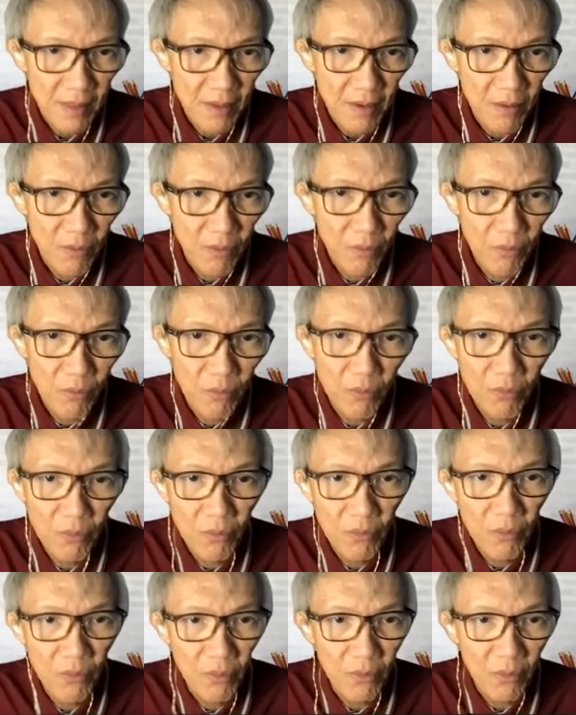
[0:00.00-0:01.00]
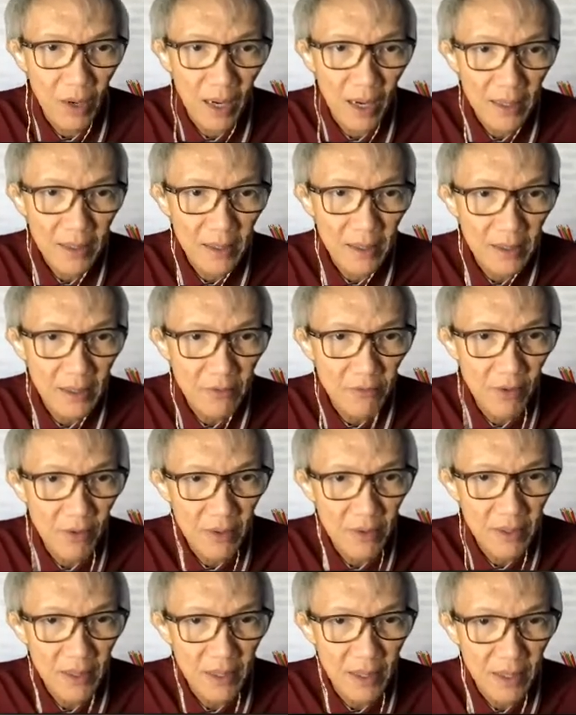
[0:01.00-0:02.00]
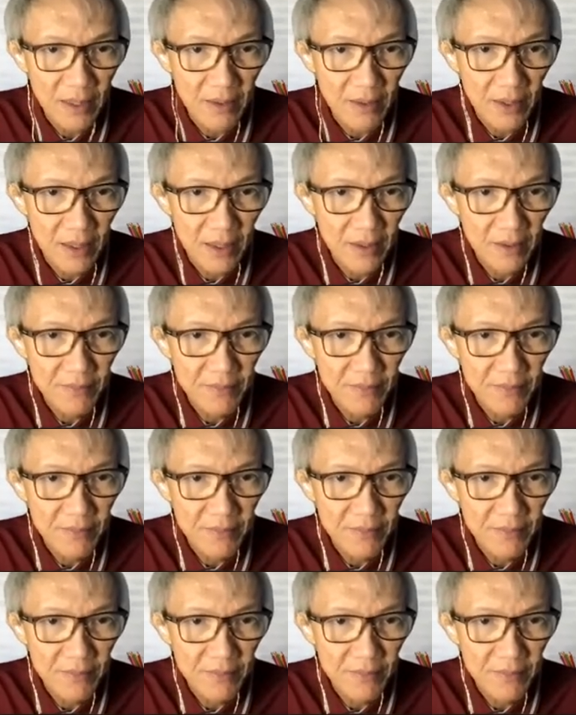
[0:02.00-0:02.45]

Oh, I got it wrong here. Right?